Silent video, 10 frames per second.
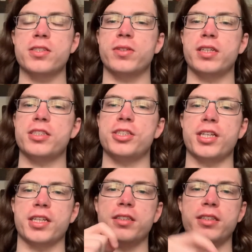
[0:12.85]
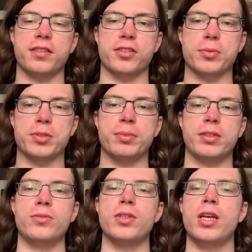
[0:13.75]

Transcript: go ahead and check in the link in the description below.